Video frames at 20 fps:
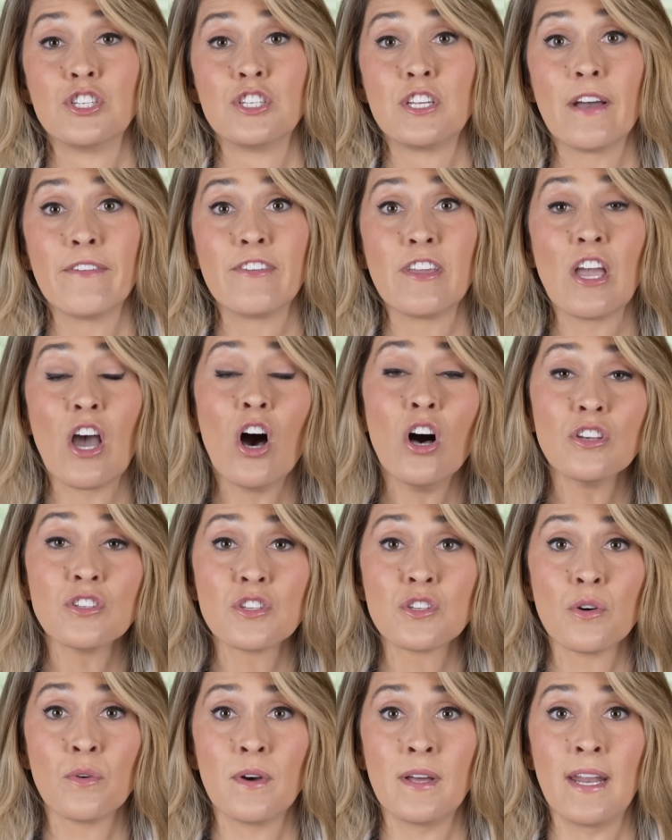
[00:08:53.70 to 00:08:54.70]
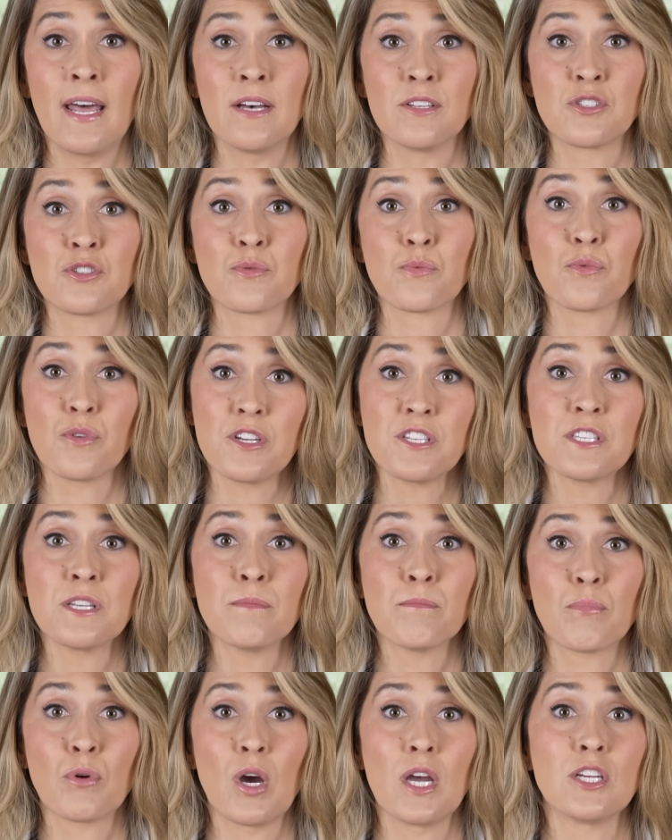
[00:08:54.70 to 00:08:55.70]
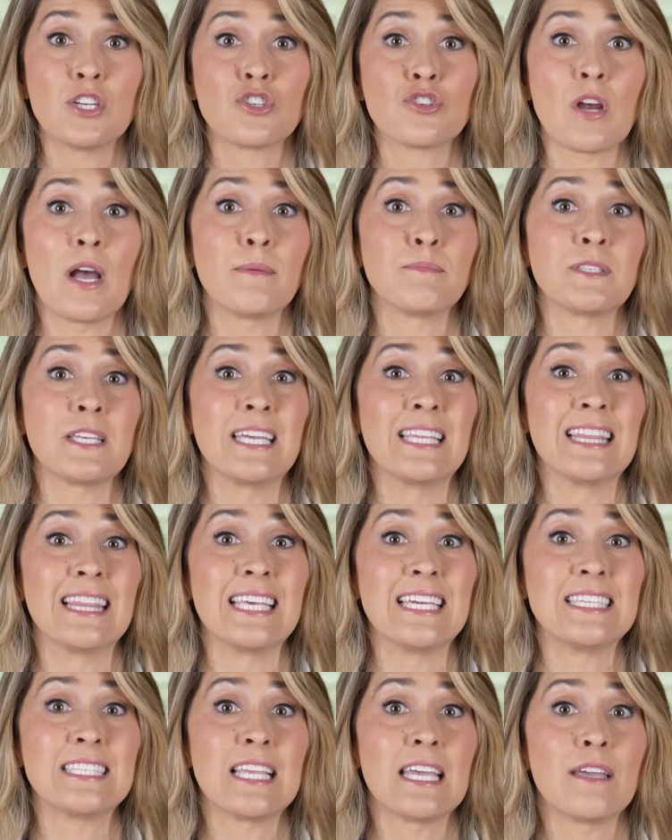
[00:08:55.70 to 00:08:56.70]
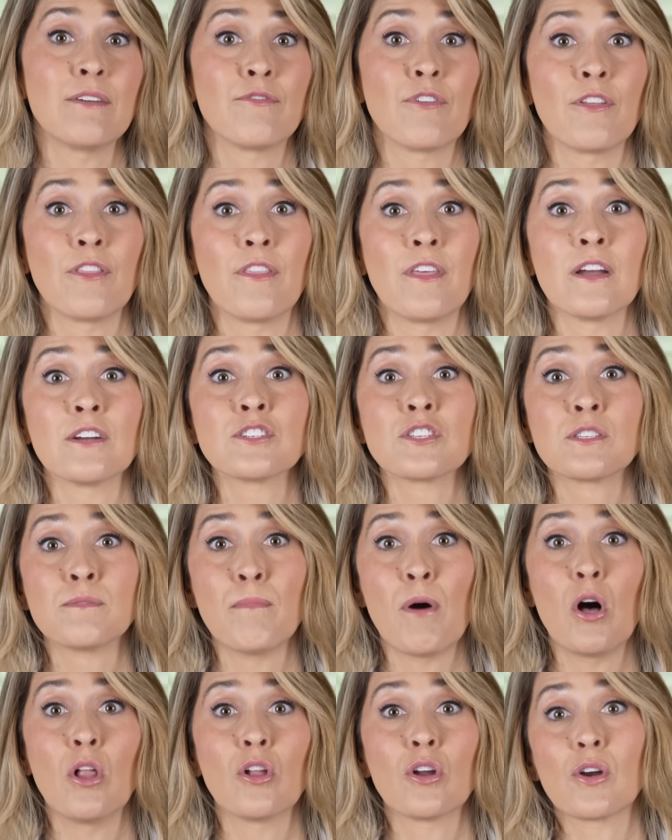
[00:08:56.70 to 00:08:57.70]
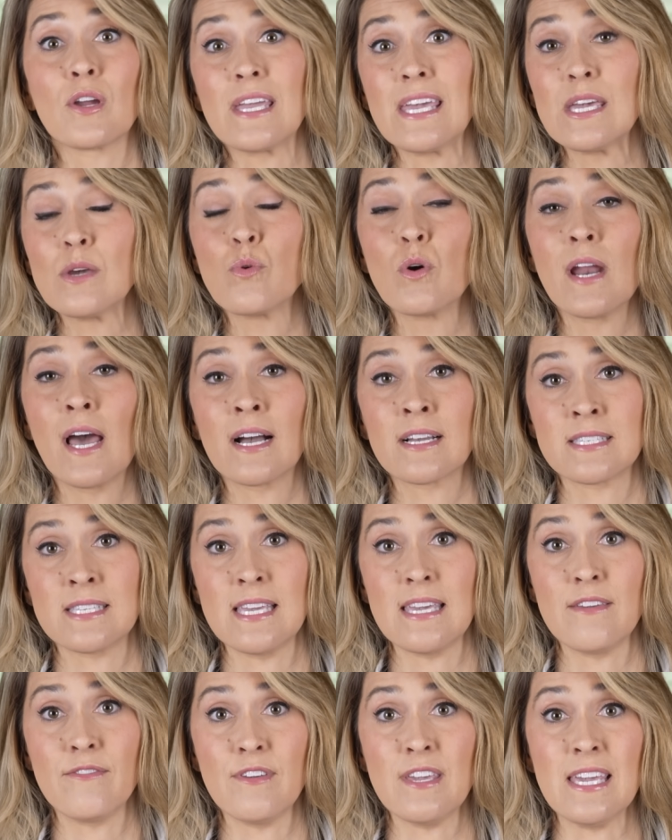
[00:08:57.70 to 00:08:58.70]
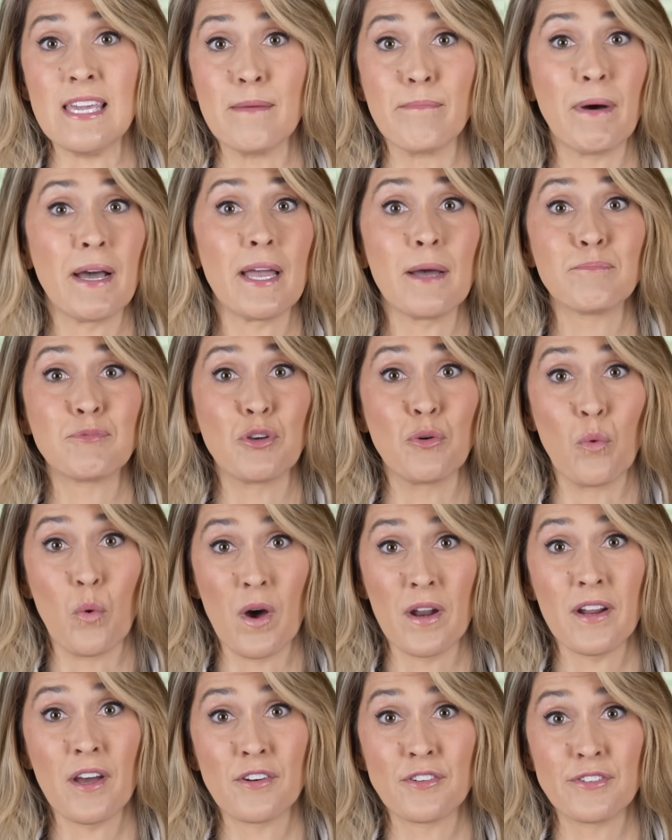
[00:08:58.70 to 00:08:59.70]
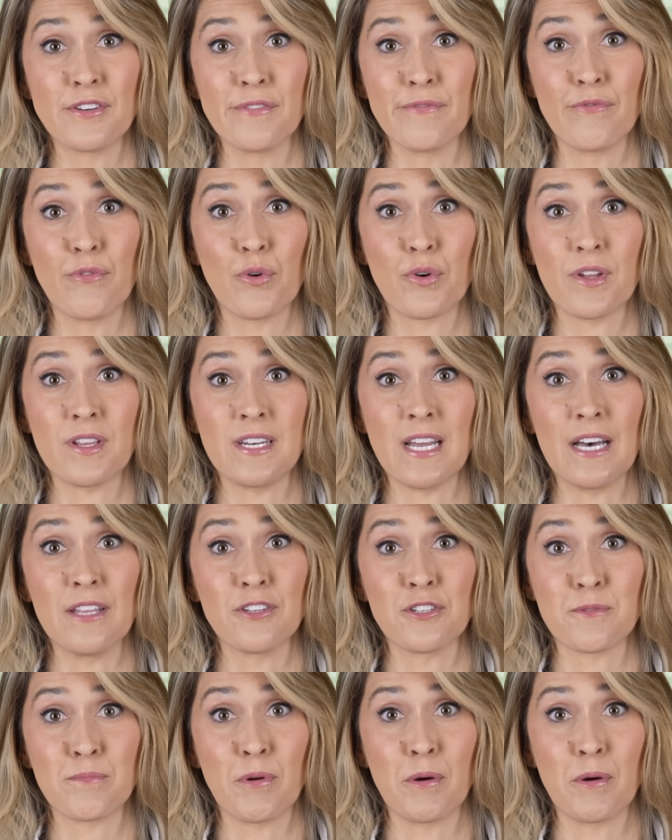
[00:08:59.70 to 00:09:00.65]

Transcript: Chevy also announced recent price drops in leasing for their smaller Equinox E V by up to one hundred forty dollars